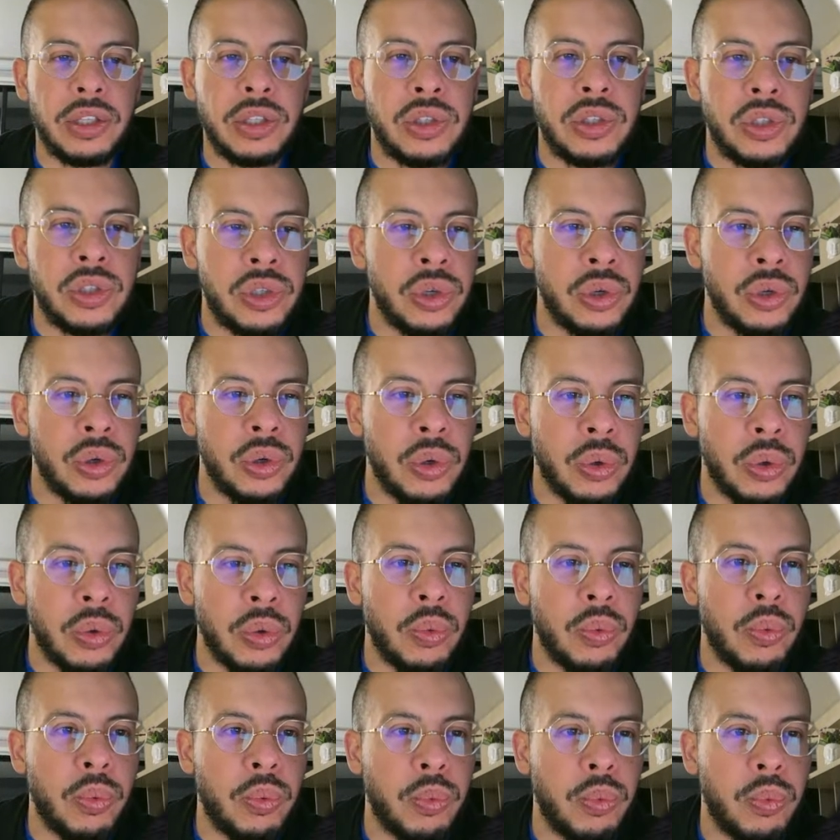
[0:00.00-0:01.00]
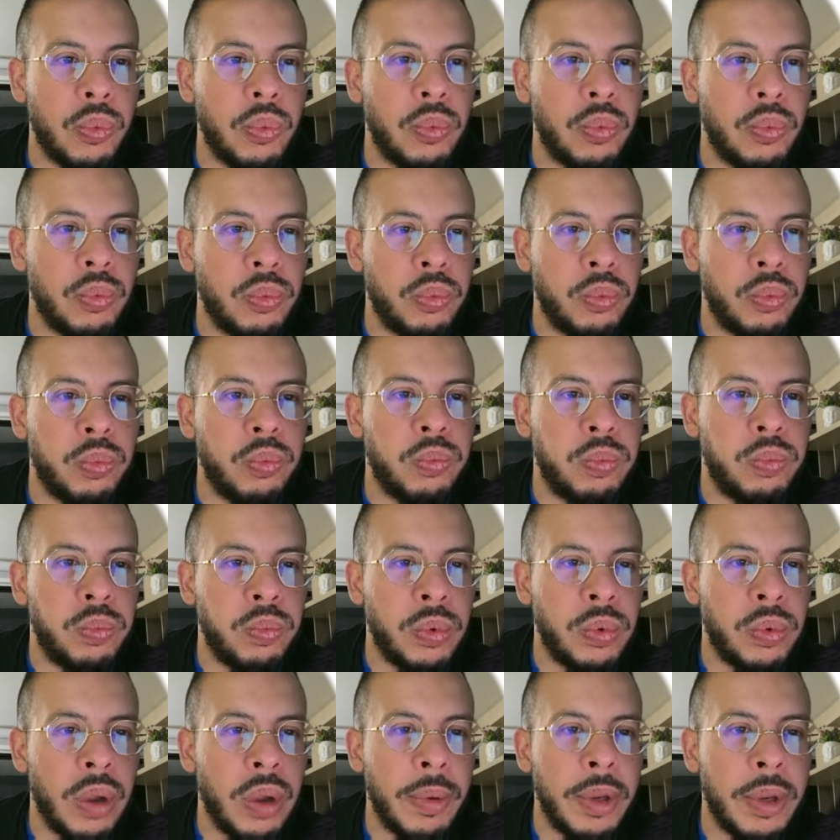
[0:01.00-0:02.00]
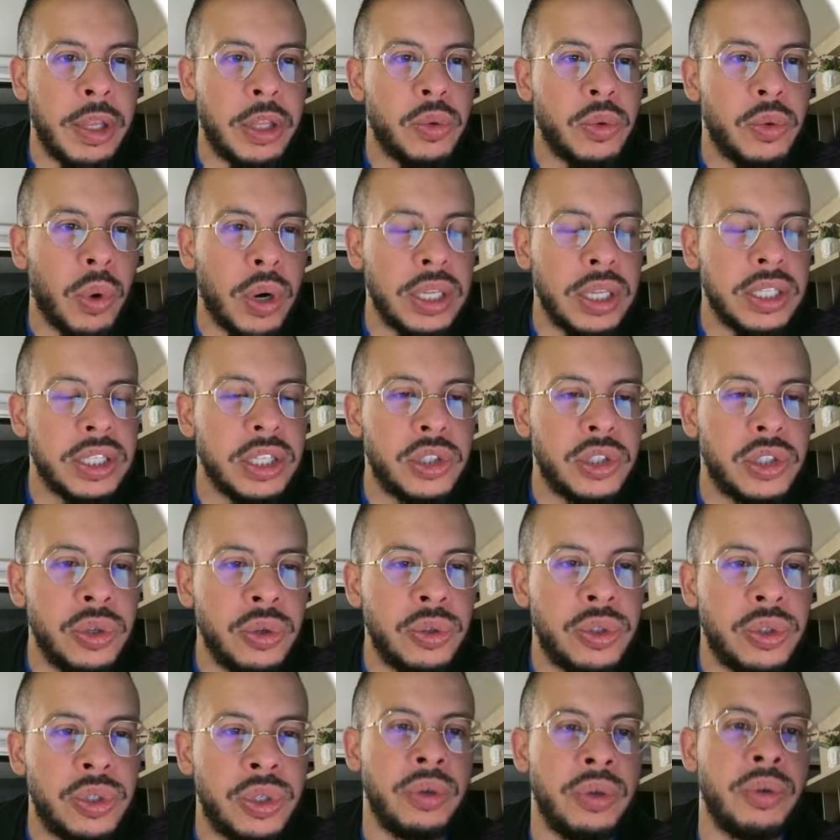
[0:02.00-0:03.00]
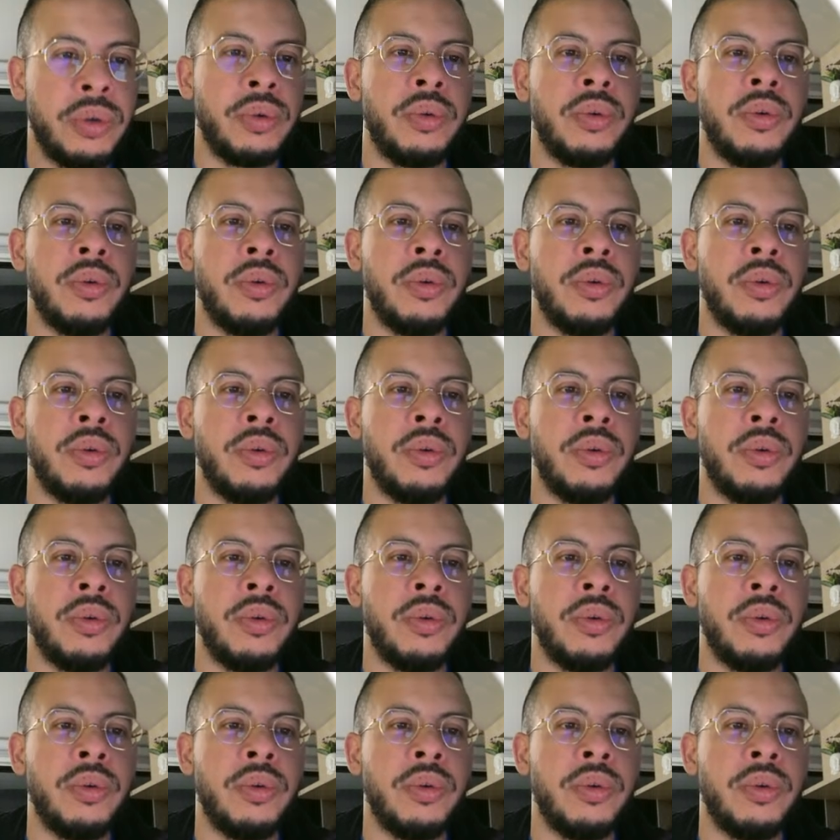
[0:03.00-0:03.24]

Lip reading: one is a 2.2.